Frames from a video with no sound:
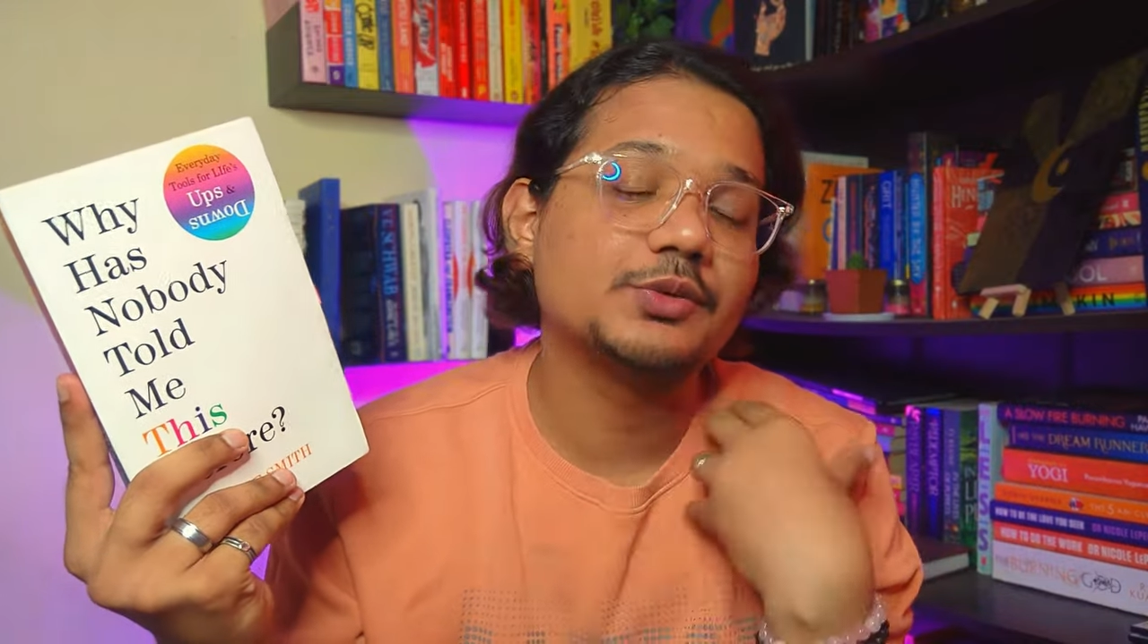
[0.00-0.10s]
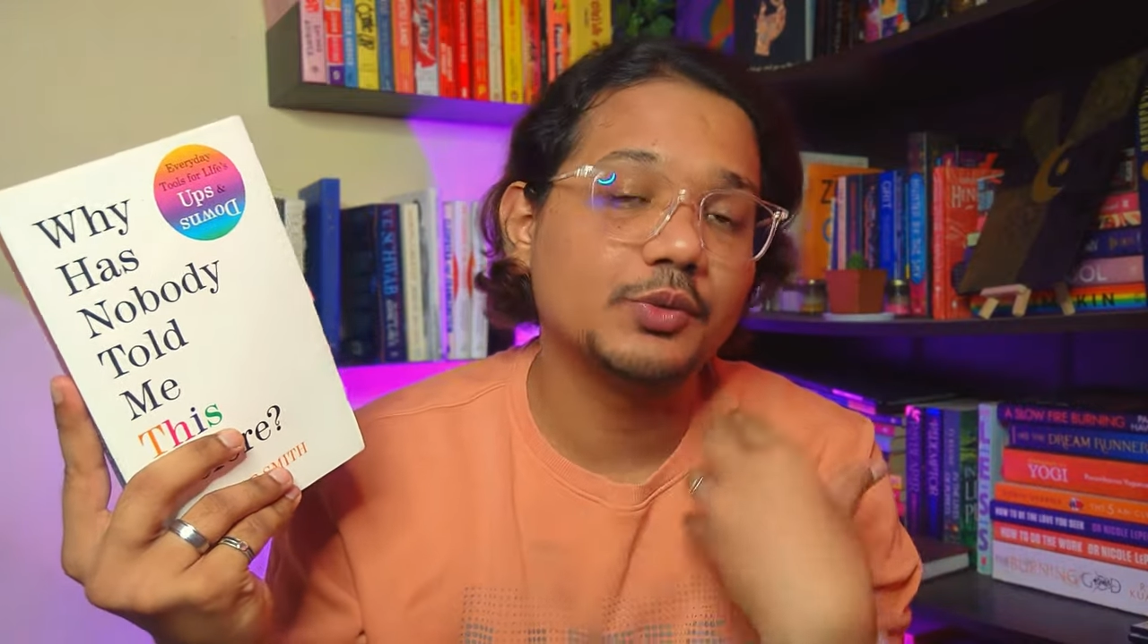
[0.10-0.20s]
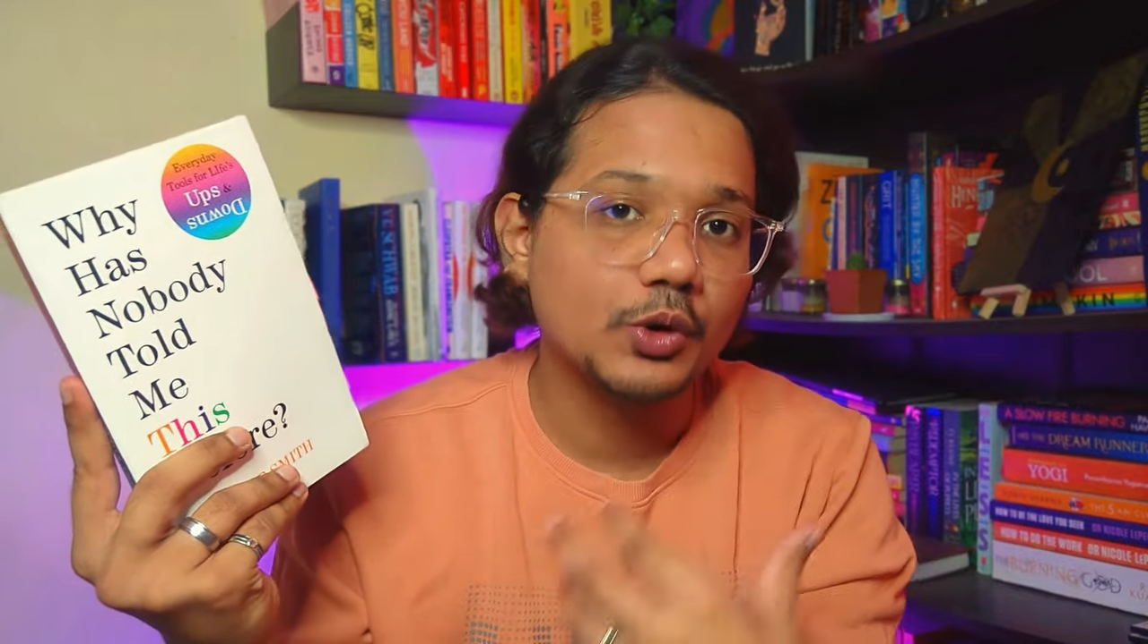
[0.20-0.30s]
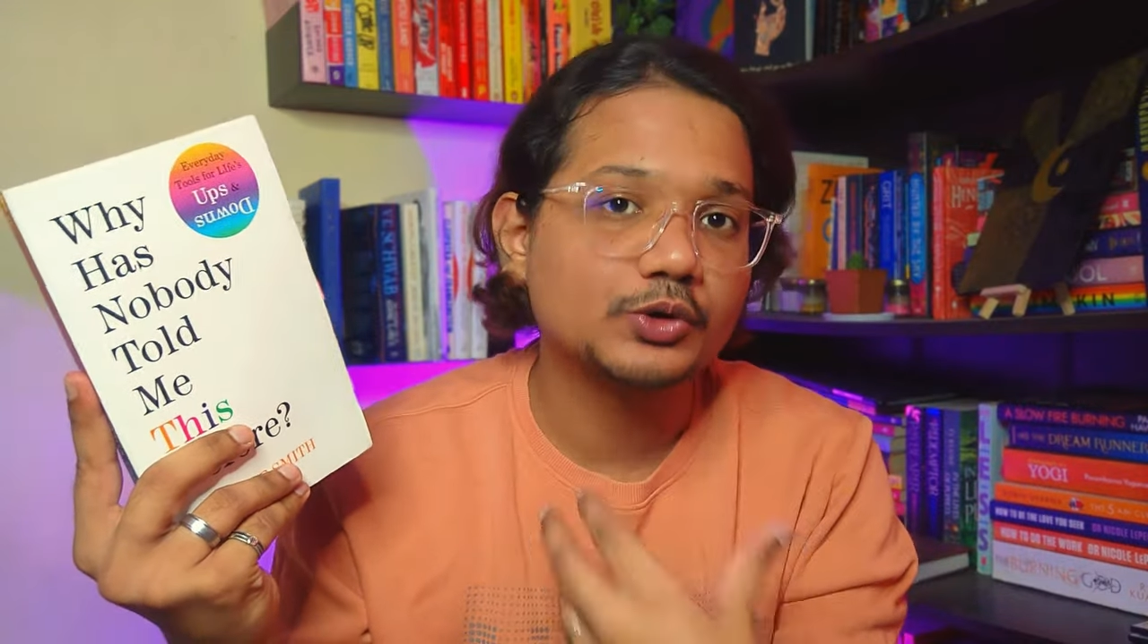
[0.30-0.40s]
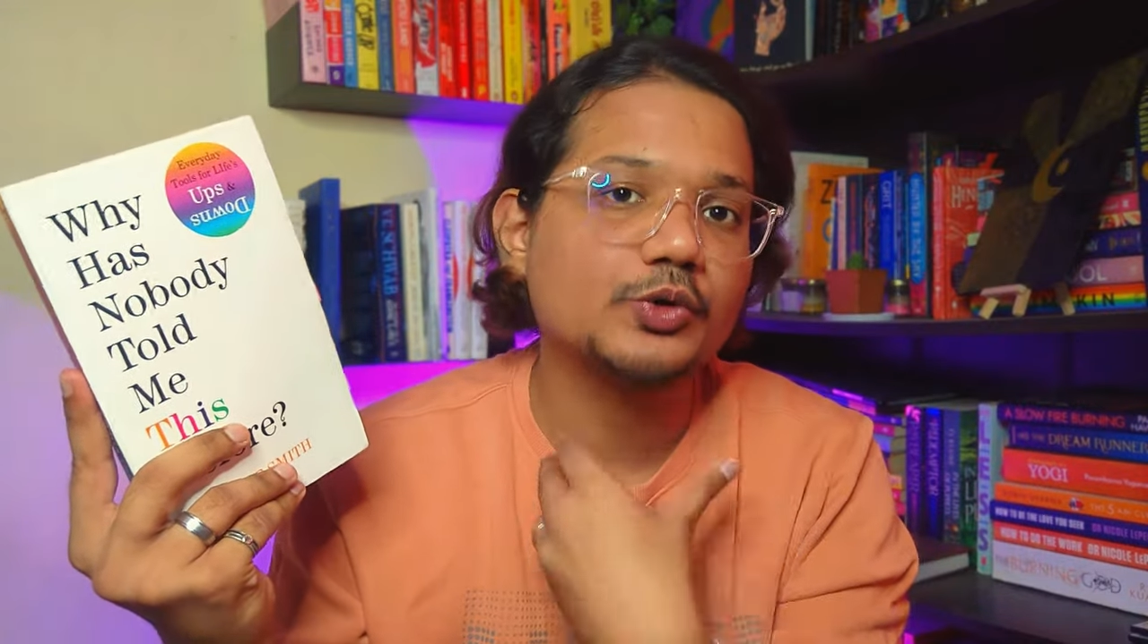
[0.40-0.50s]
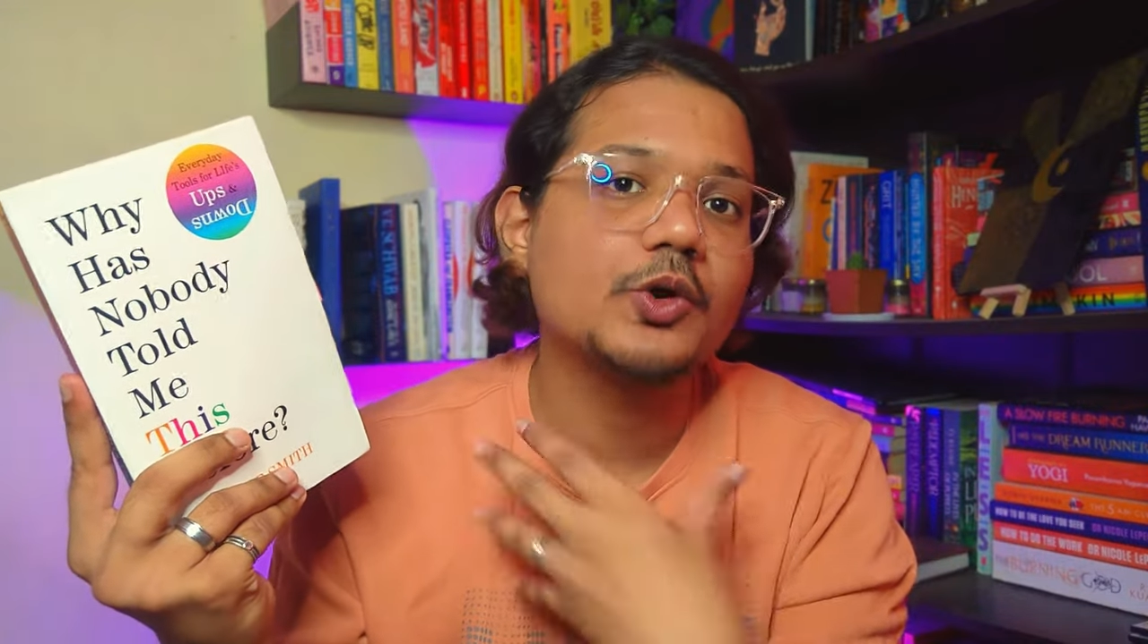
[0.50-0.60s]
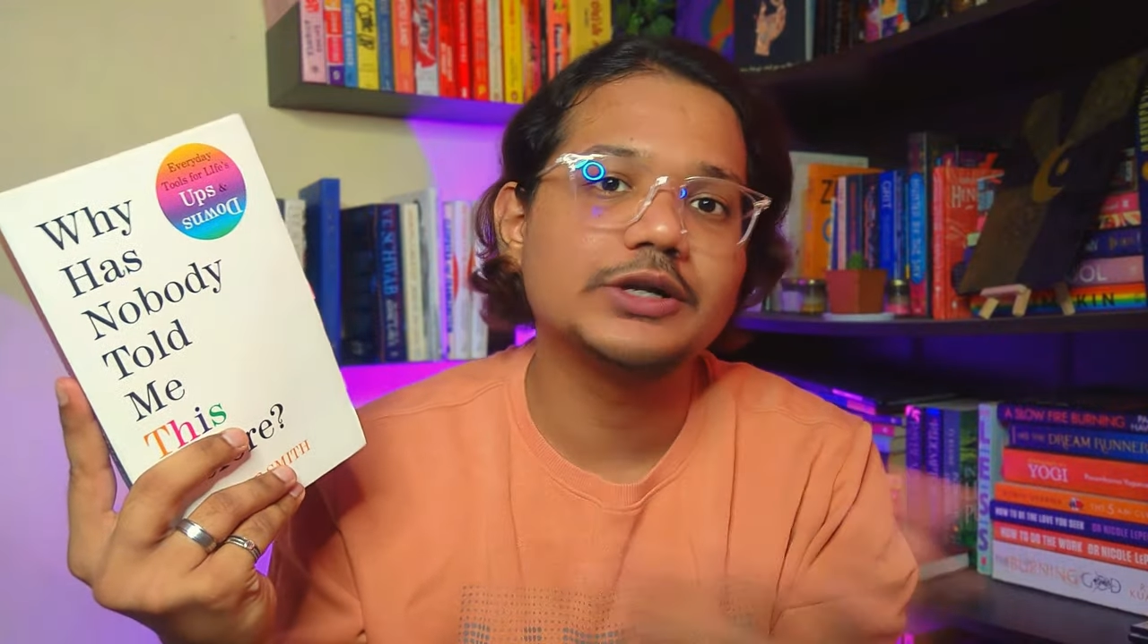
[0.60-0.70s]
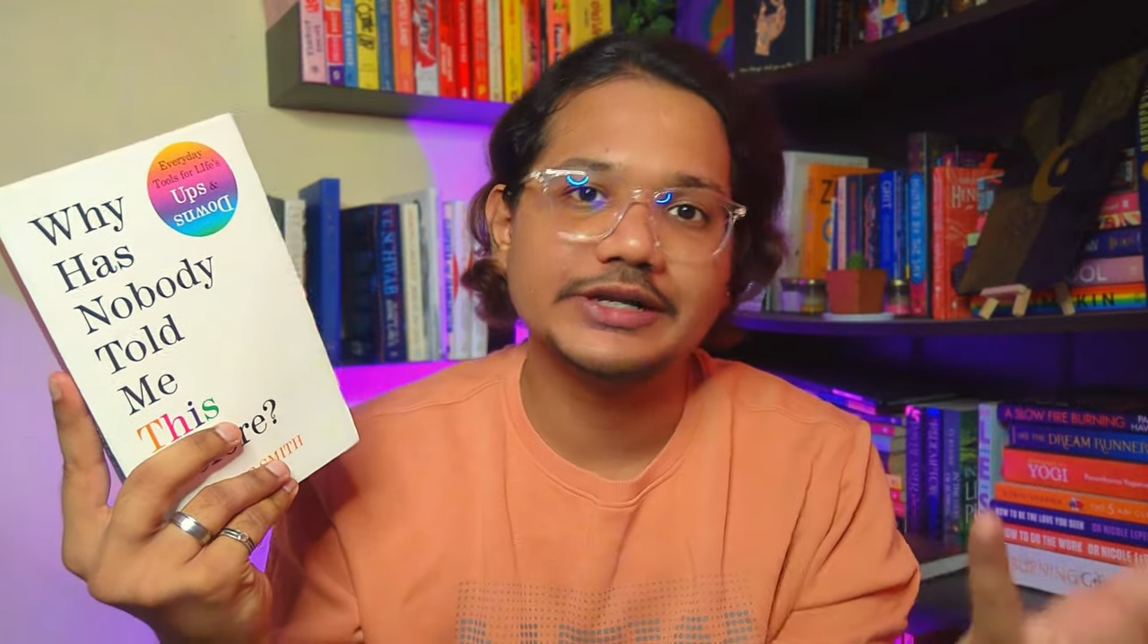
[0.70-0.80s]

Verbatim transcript: we want to do on a